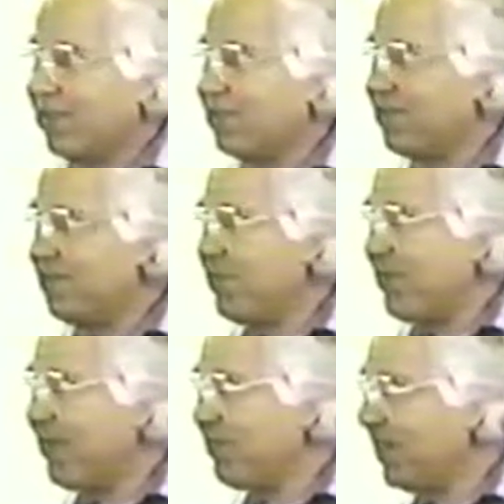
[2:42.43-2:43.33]
And so I
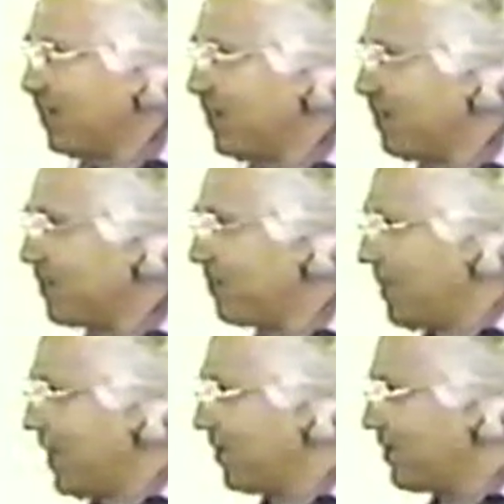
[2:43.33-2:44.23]
began my life as a
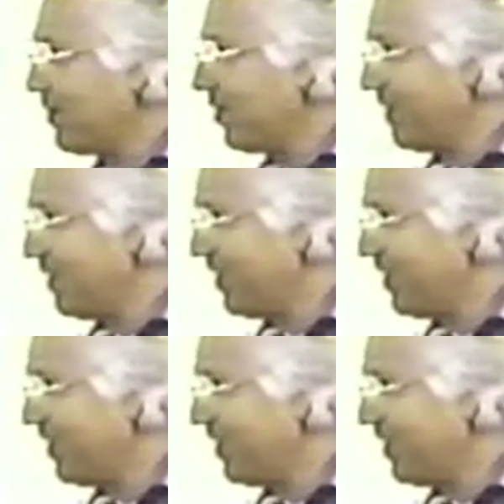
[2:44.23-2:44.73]
pastor